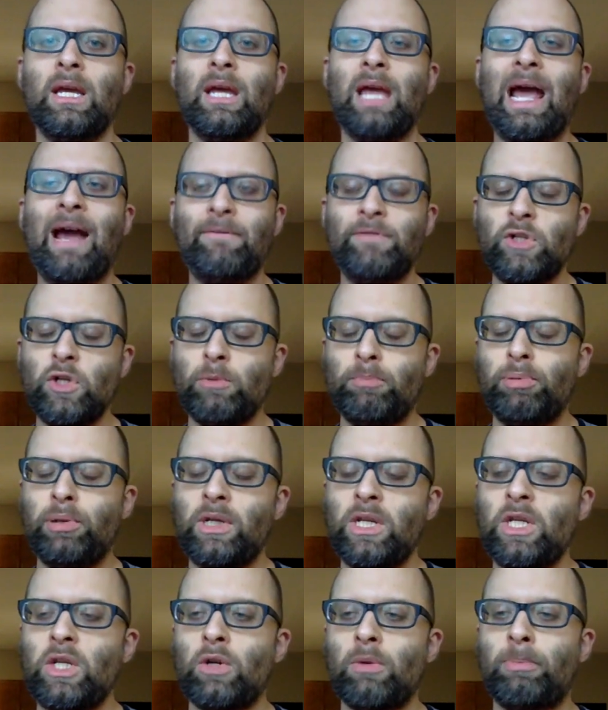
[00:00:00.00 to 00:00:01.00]
After you
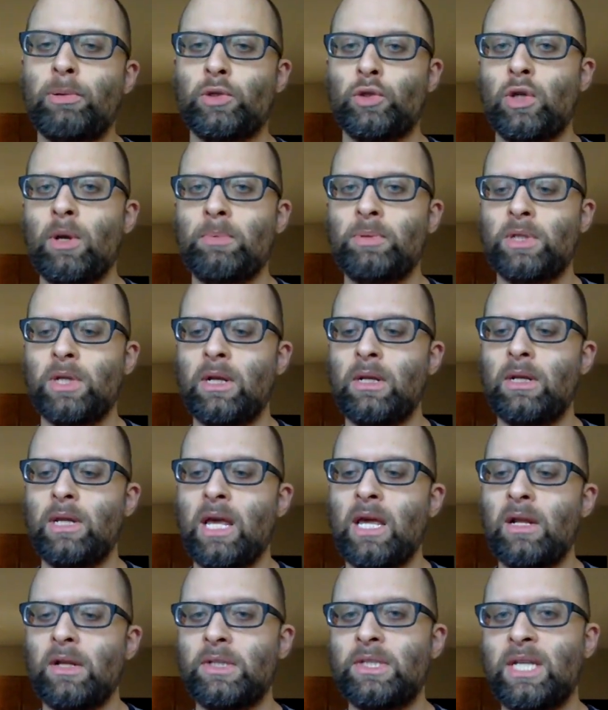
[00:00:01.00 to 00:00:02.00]
put in your prescription,
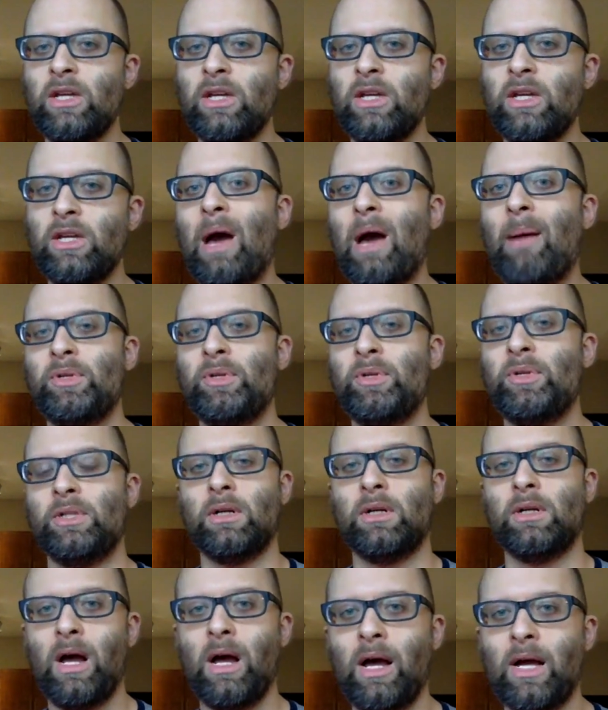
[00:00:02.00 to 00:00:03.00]
it'll tell you how much
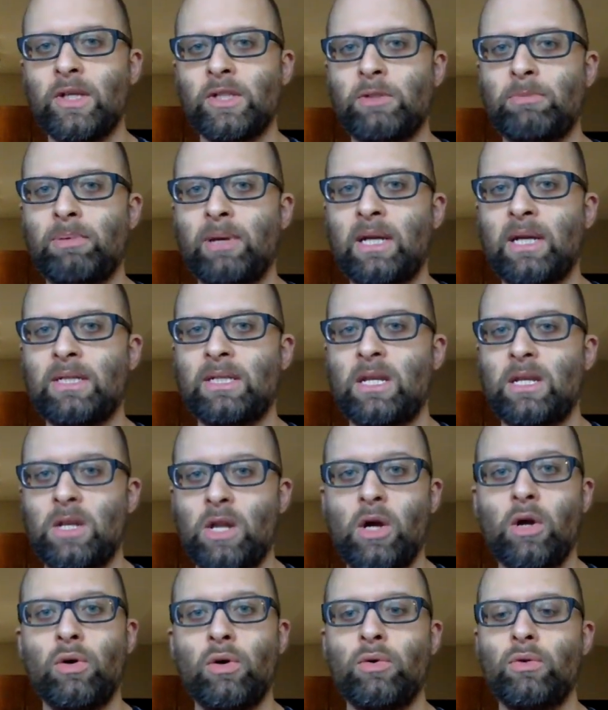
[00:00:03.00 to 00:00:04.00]
it'll cost because it
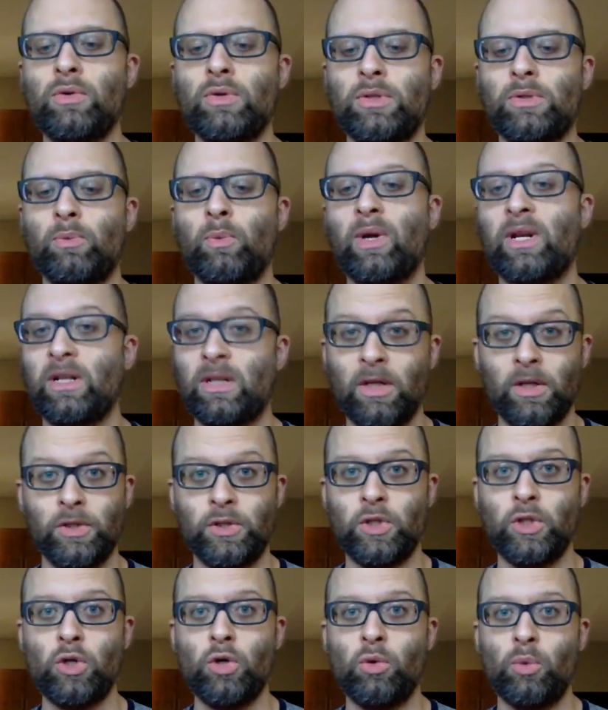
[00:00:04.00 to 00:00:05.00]
knows what it'll
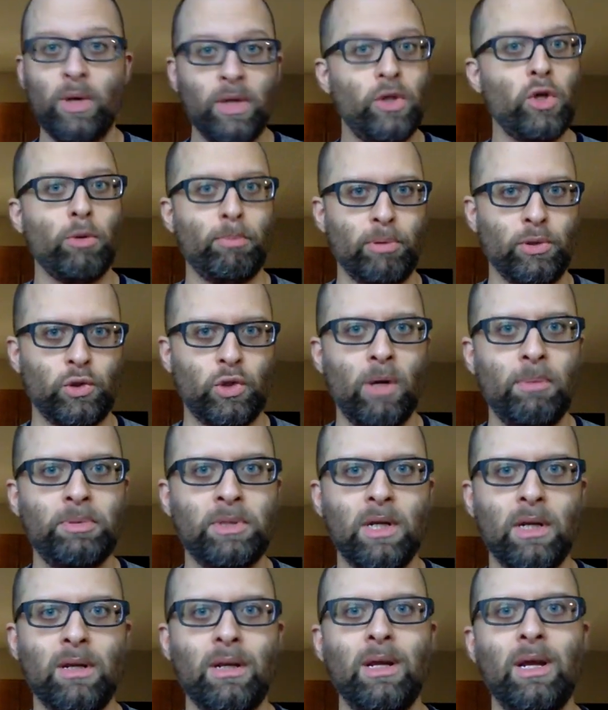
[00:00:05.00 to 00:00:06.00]
do with your
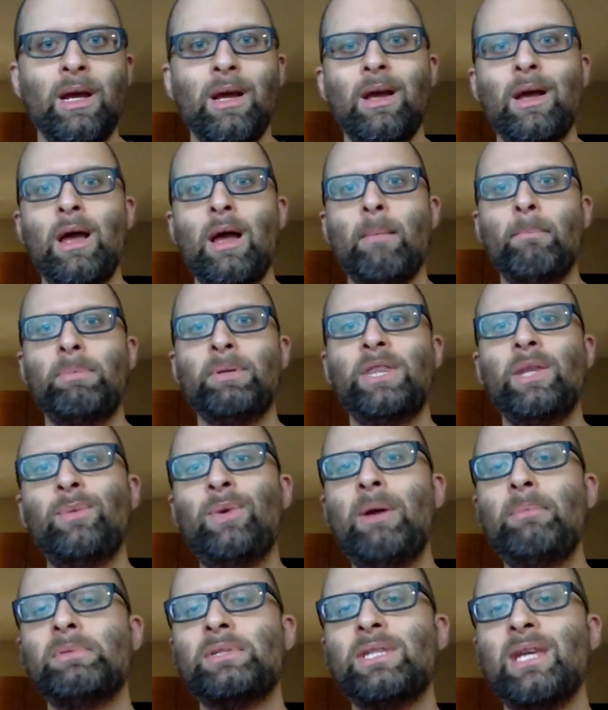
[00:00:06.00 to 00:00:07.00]
prescription. But the
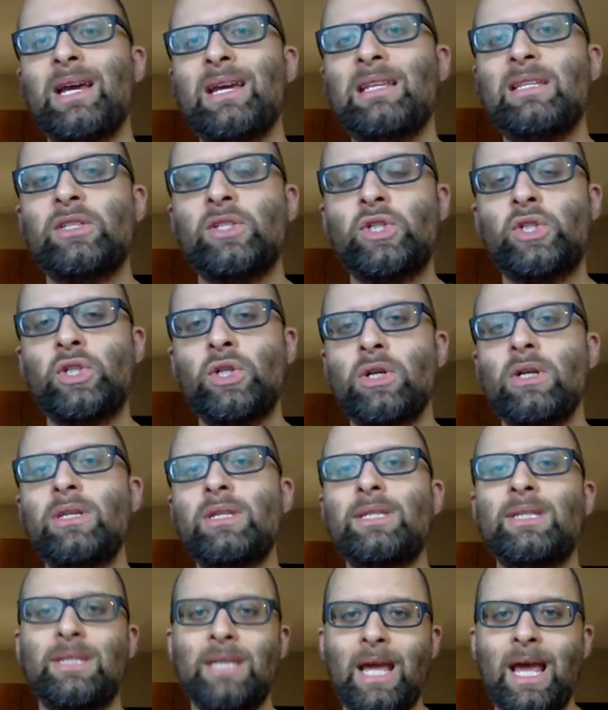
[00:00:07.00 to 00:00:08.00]
website
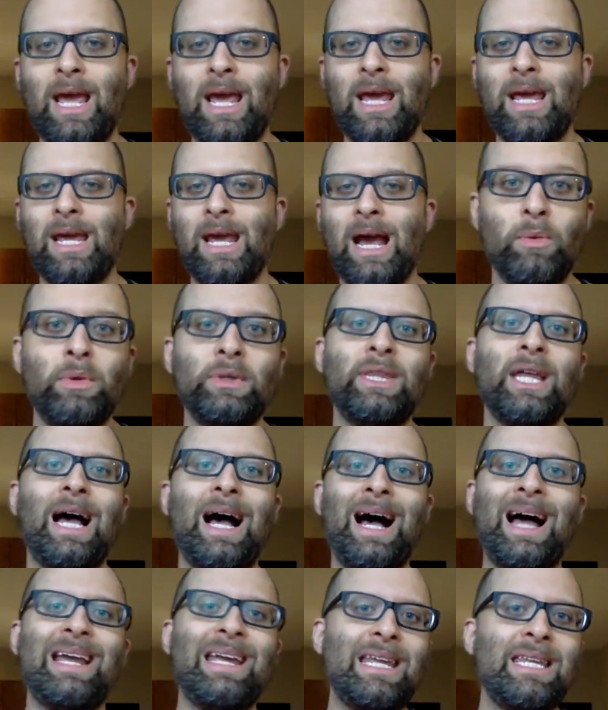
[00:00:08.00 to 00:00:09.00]
should say what the
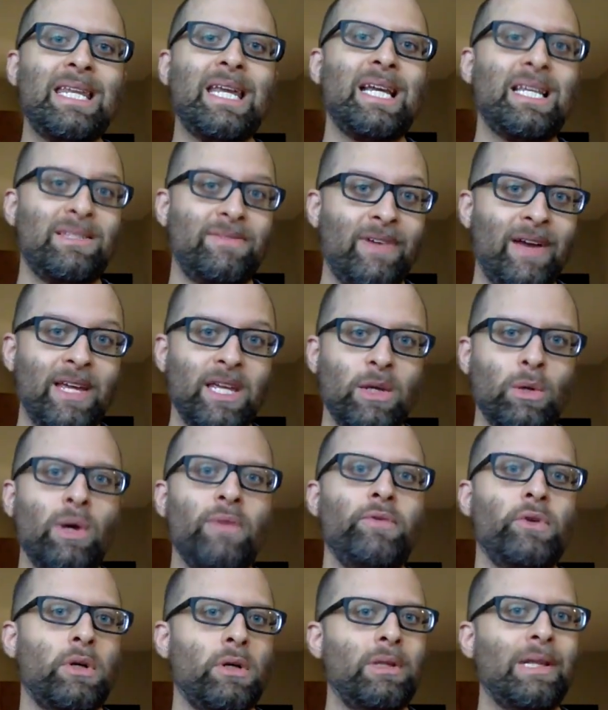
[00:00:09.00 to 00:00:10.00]
high index value
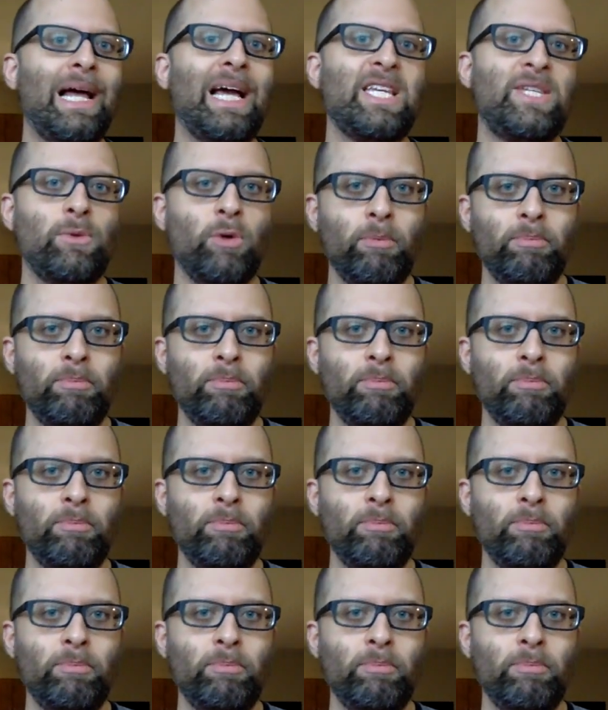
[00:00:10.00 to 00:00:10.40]
of your glass will